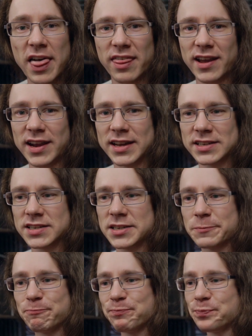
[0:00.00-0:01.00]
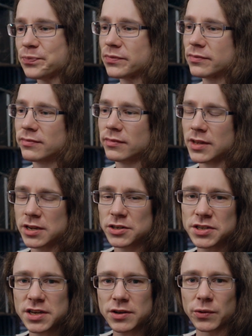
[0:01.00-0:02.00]
that.
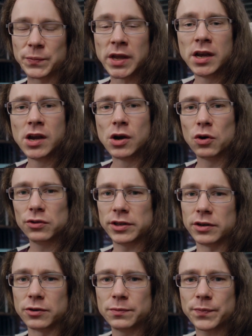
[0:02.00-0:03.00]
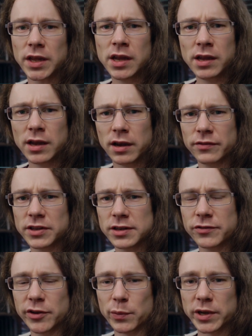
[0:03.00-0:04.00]
So, all in all, over the
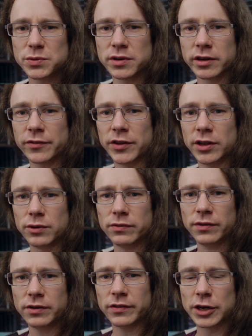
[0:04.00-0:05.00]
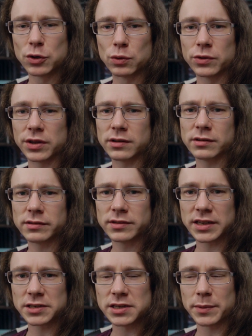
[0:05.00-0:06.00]
next few weeks, we've got a few very, very cool
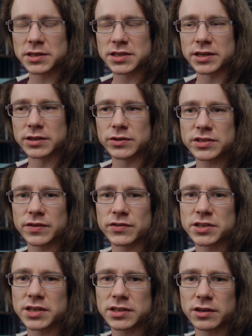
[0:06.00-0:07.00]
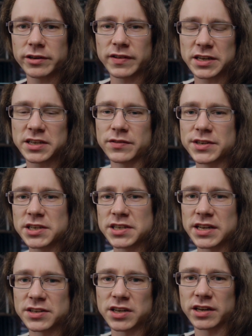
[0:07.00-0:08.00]
things coming to 76, a lot of activities to
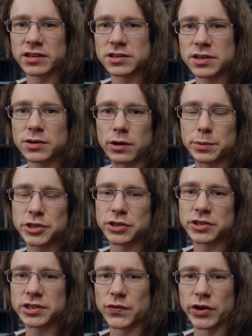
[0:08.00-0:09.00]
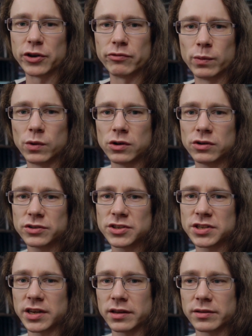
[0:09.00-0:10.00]
get stuck into, opportunities for new
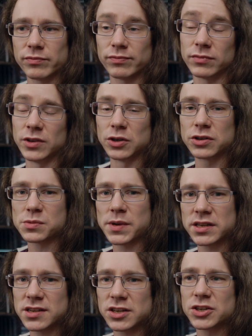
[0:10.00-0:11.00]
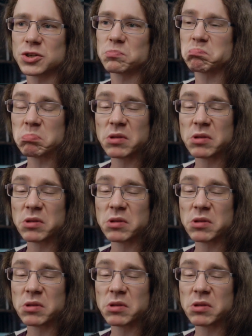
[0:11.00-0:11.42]
rewards, new cosmetics,